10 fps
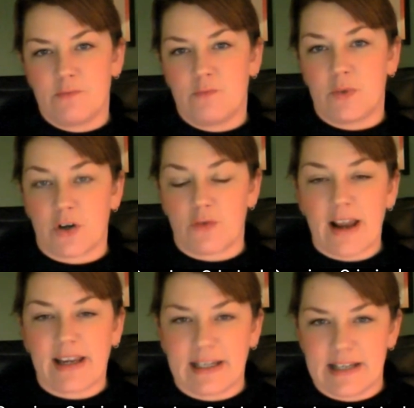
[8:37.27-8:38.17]
which are
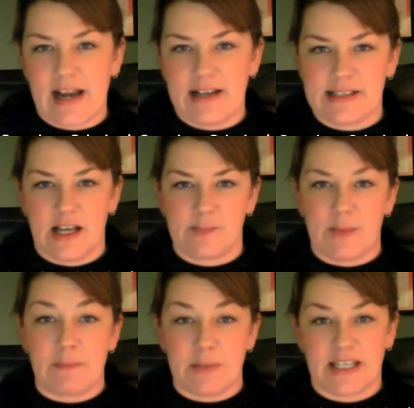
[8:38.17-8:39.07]
recognized as
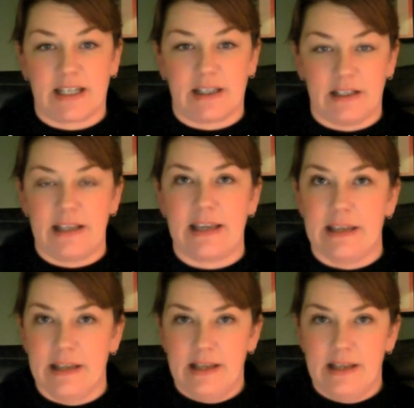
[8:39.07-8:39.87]
being particularly